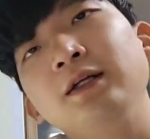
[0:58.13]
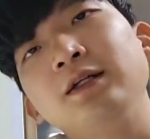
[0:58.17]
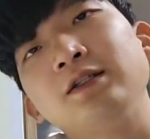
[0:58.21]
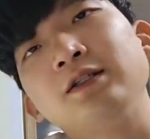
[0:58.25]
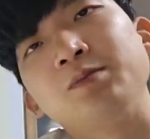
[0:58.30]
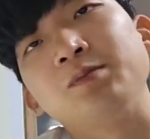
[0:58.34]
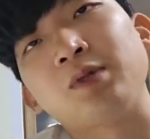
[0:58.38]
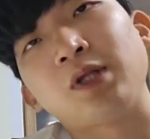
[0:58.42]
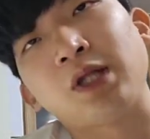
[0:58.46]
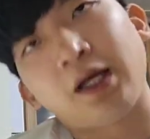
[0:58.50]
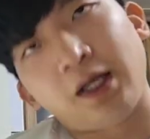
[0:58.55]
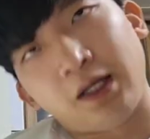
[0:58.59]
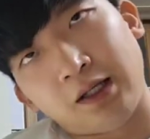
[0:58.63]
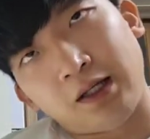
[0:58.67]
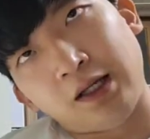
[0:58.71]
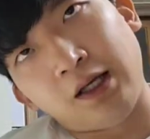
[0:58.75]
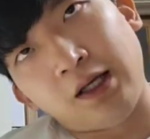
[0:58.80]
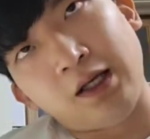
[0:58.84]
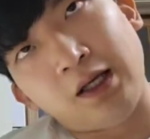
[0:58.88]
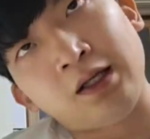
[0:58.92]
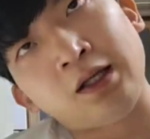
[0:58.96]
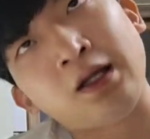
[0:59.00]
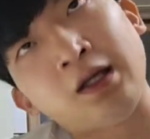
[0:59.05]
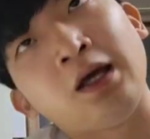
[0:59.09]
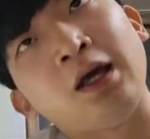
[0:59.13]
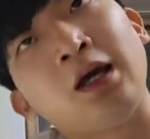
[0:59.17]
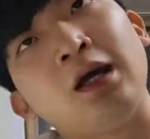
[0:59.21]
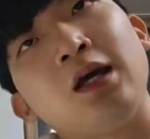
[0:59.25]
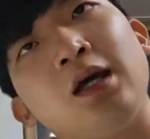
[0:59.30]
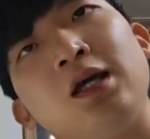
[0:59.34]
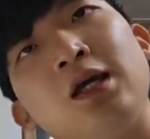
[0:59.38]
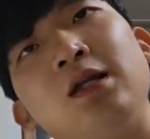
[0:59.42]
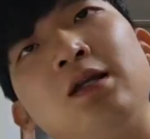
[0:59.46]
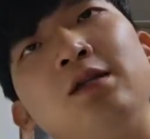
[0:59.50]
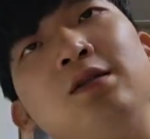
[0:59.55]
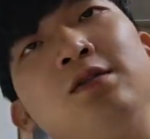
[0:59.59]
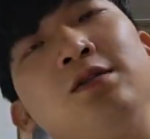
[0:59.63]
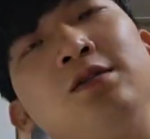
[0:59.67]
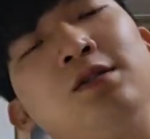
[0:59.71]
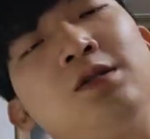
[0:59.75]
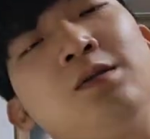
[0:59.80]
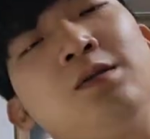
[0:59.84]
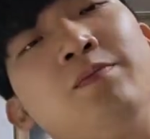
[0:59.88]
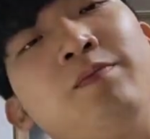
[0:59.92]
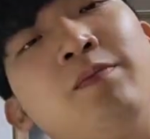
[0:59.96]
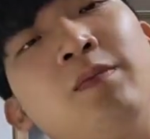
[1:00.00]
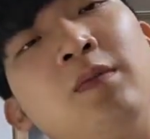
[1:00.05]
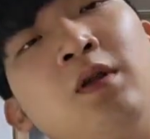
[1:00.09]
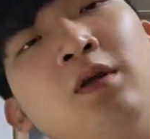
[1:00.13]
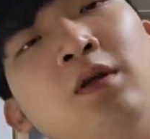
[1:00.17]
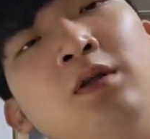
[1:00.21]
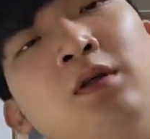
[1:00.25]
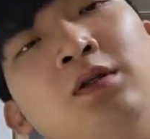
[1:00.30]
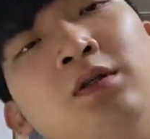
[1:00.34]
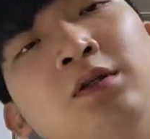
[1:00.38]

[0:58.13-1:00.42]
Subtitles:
something like that, and some